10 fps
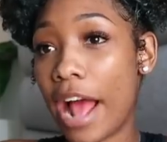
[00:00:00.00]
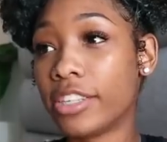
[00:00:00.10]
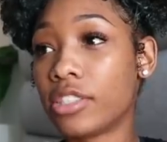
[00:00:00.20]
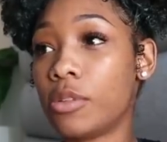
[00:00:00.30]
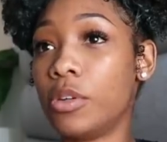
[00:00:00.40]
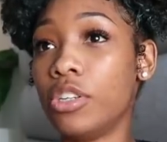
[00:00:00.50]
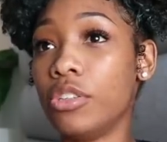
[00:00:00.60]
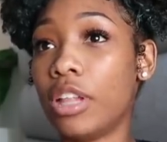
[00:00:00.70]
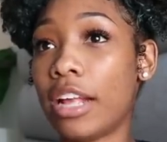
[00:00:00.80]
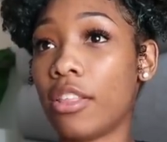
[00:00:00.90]
I just don't want
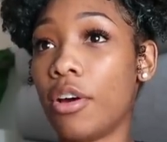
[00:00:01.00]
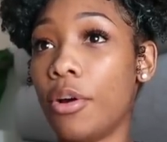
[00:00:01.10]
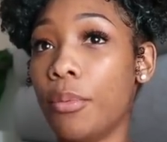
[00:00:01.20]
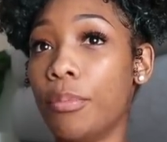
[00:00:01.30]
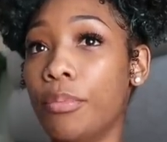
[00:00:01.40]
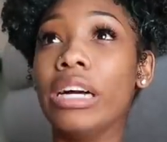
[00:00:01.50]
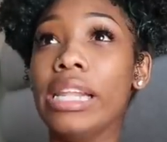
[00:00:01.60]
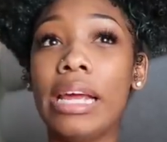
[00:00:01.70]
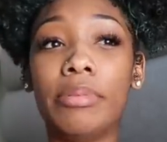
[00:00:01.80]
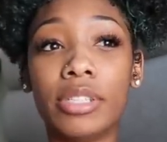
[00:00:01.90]
to do like the whole
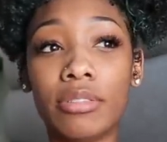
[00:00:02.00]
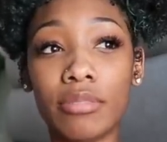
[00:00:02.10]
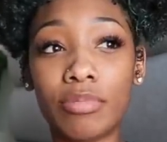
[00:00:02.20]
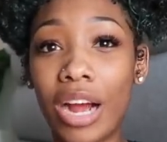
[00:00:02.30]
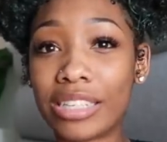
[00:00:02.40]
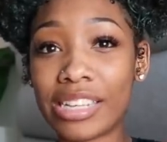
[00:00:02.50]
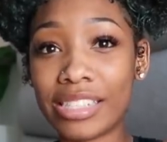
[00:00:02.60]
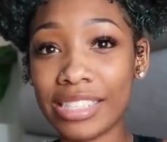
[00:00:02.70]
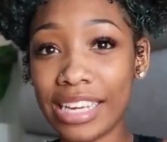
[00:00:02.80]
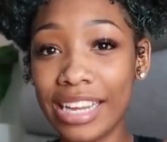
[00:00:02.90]
labor
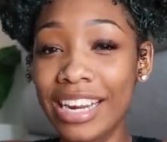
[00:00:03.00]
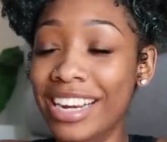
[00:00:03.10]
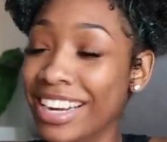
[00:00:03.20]
process again.